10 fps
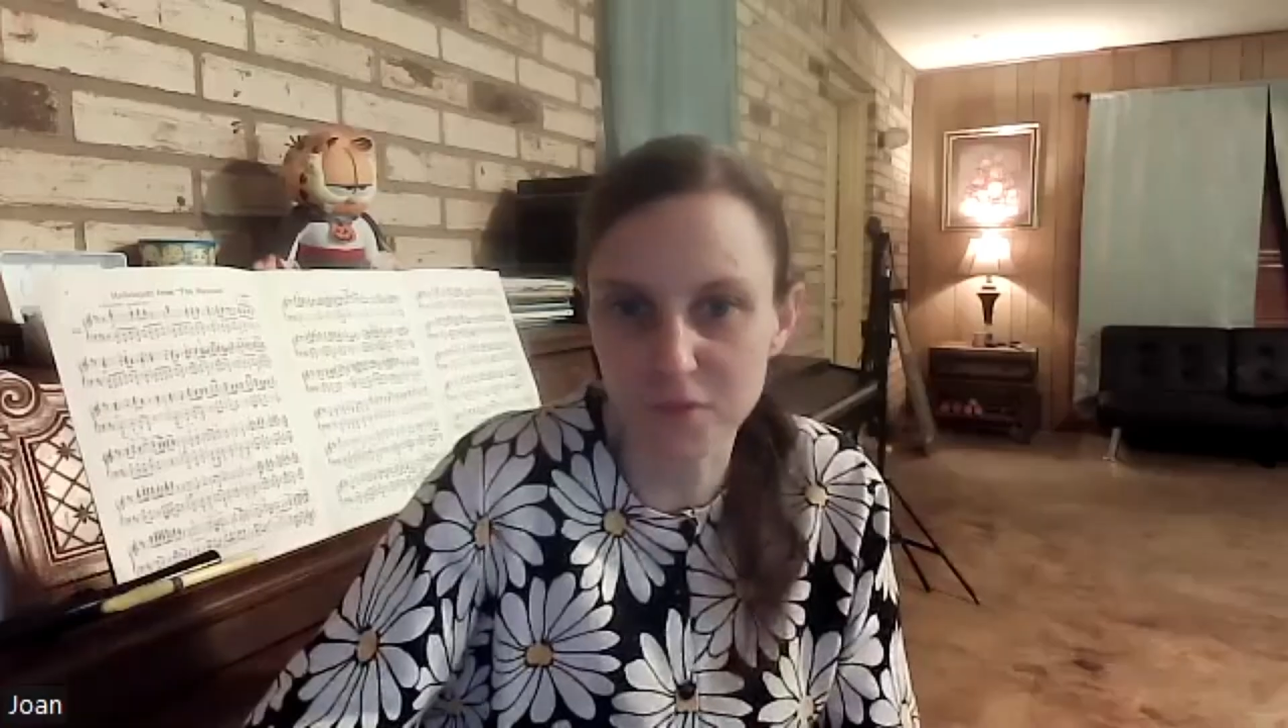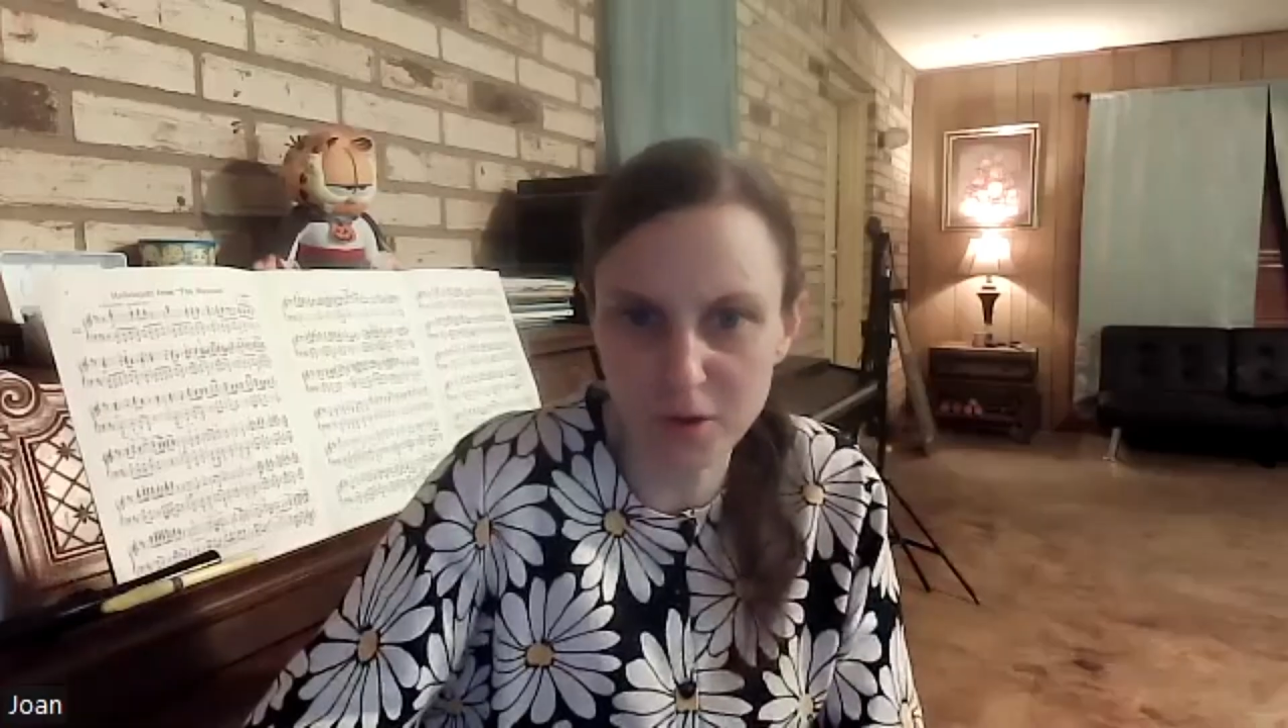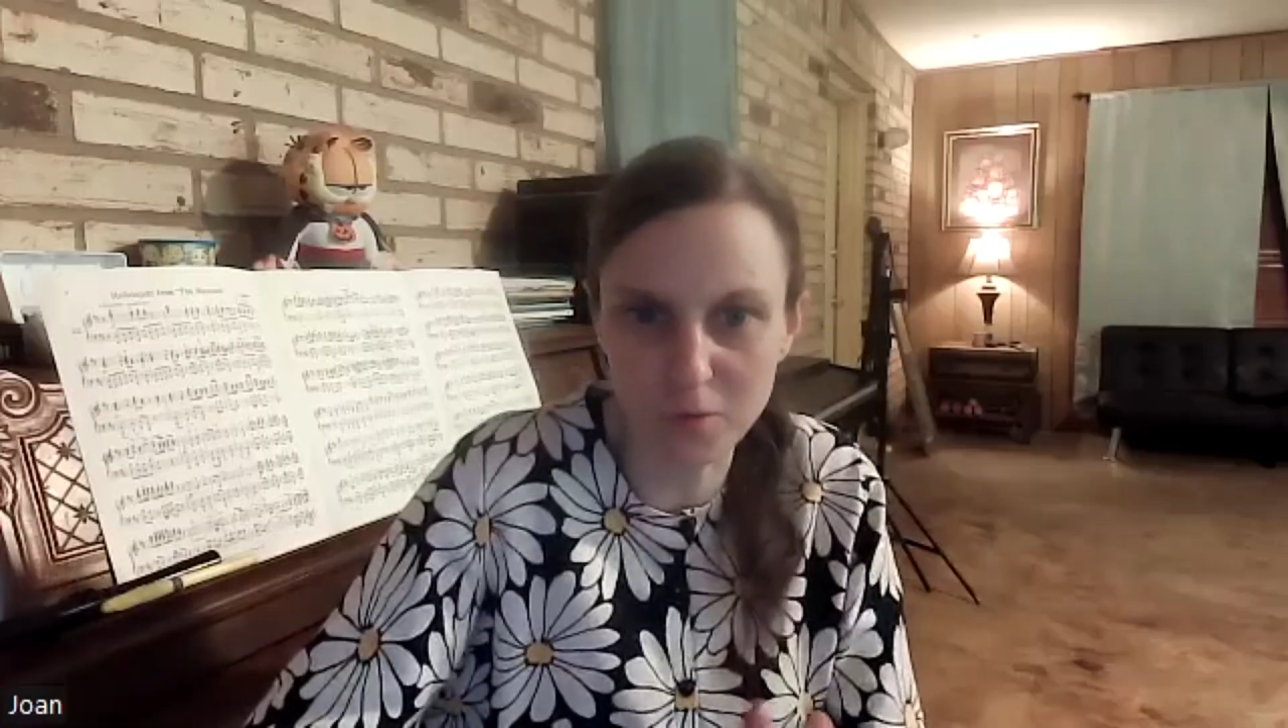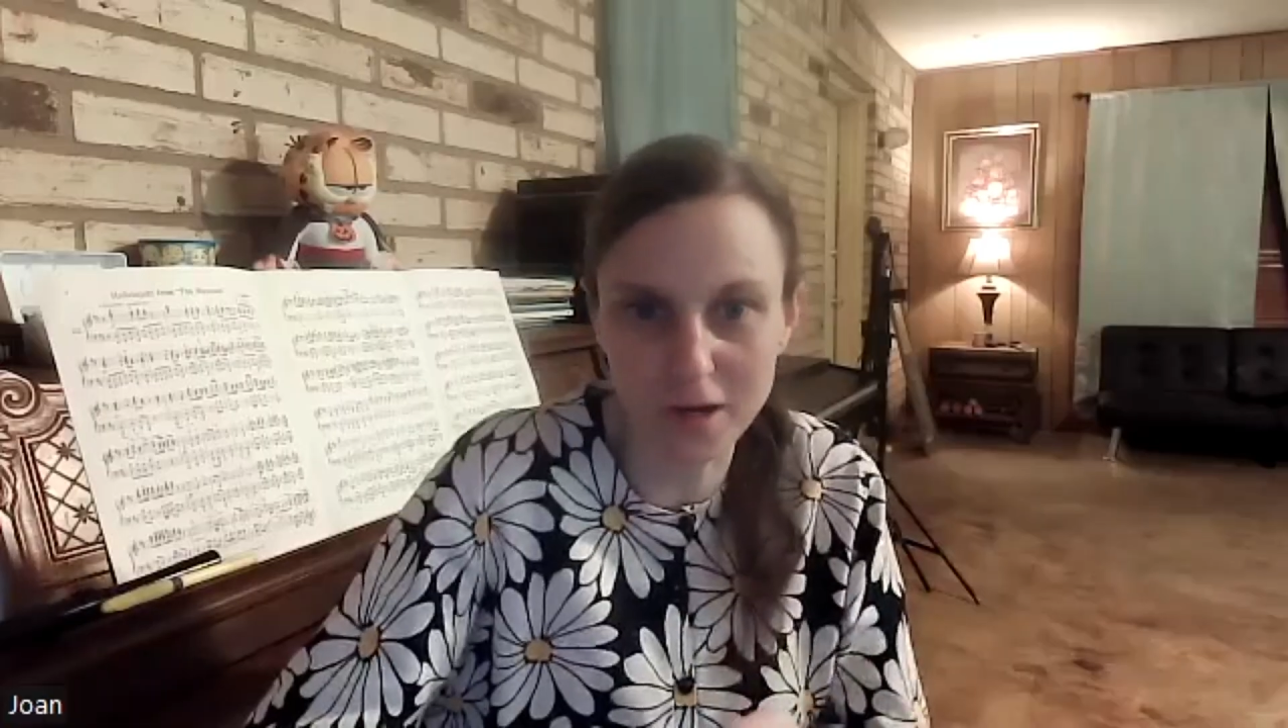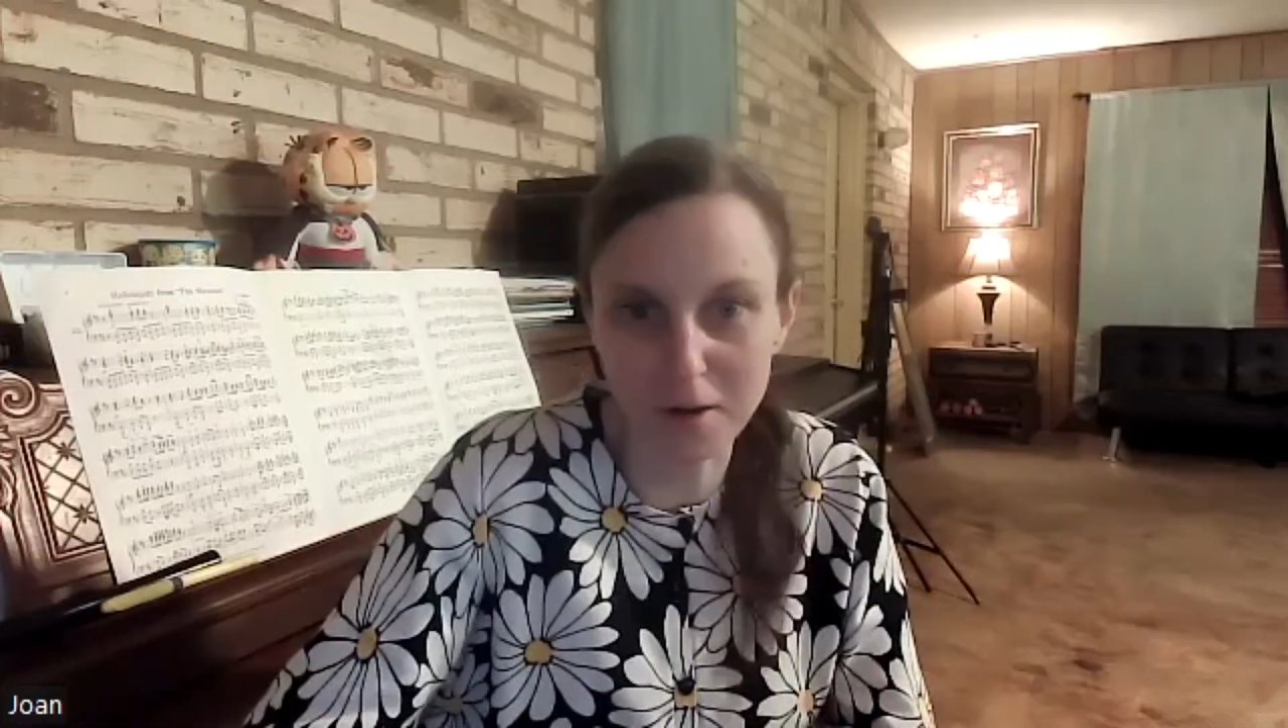
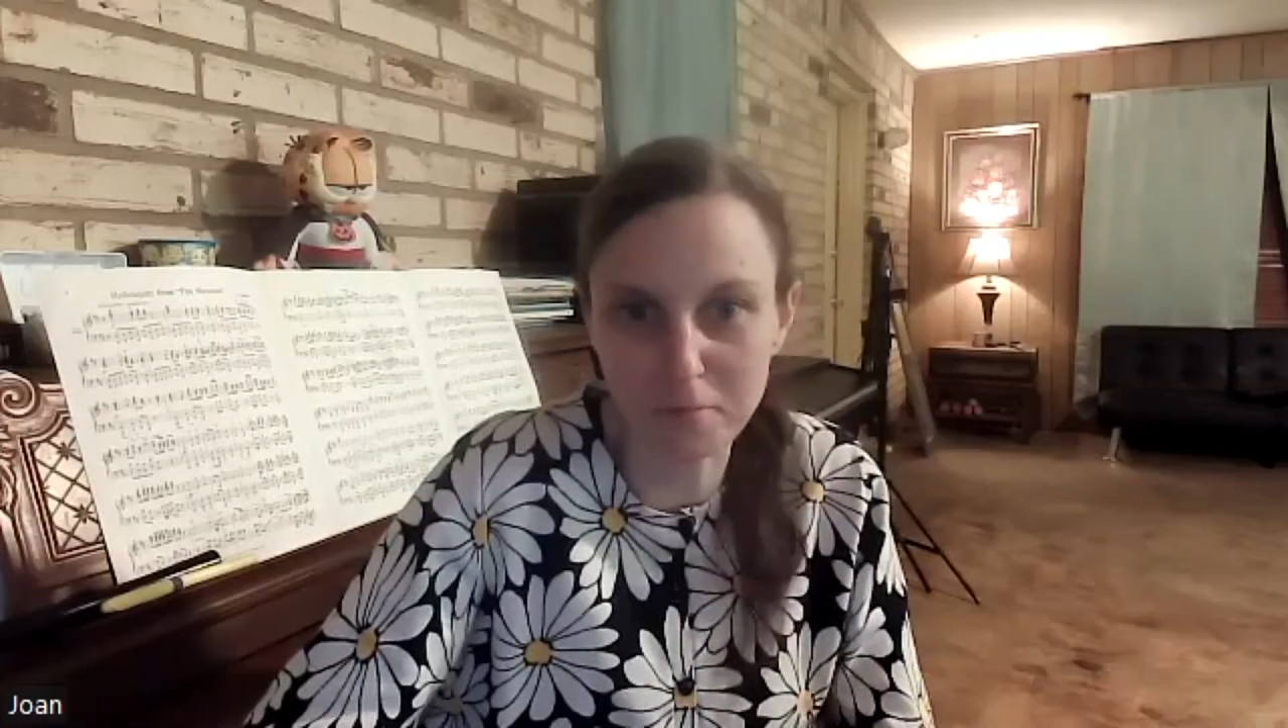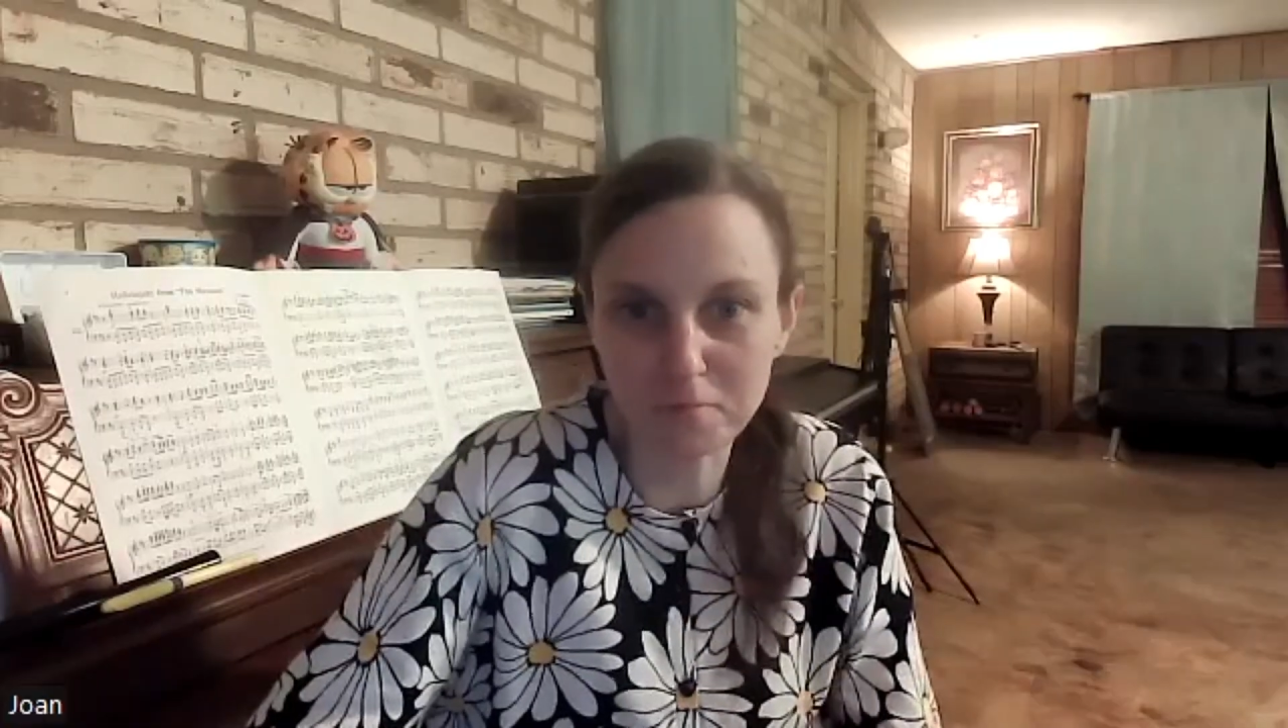There we go.